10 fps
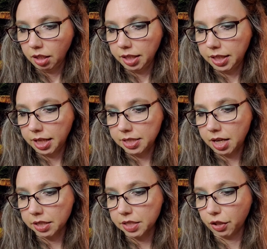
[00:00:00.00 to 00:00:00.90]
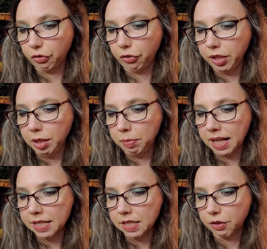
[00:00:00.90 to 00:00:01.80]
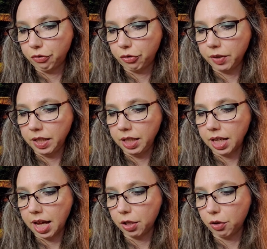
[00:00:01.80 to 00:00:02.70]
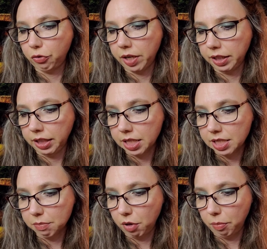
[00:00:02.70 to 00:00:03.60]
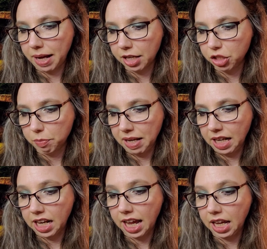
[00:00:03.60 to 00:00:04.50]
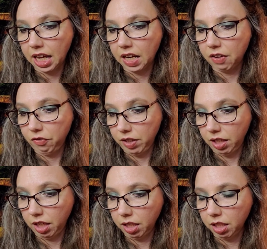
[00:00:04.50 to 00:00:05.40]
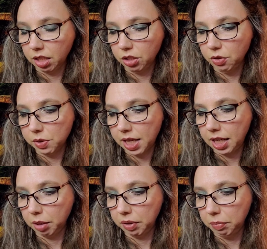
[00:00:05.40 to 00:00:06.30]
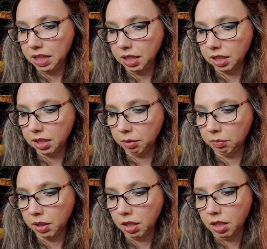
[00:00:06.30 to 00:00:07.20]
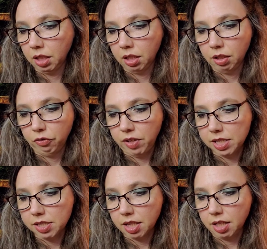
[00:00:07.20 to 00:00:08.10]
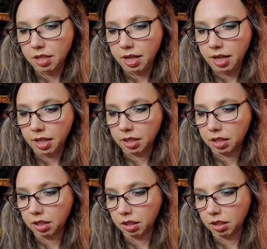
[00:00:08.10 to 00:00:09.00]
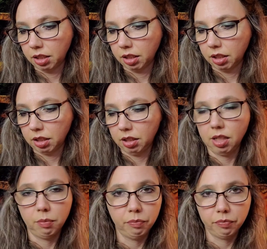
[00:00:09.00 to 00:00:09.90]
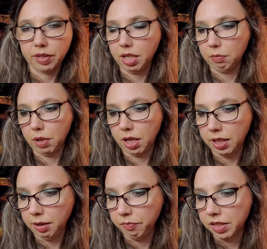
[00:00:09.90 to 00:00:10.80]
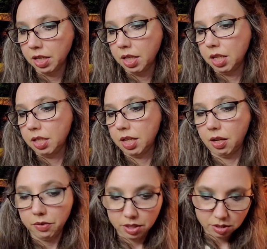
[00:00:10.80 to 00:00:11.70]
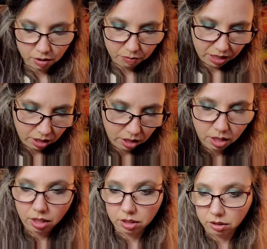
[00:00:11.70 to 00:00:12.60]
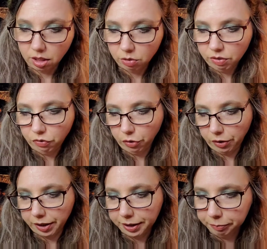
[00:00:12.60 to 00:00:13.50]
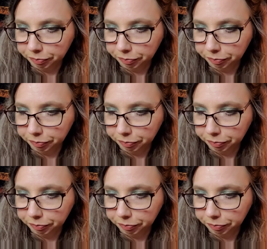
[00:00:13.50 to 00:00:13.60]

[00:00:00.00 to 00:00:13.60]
Again, toxic free, plastic free, eco friendly, small batch made, and vegan. Use AM and PM, face and neck, um, and body. Now, these are made in Longwood, Florida.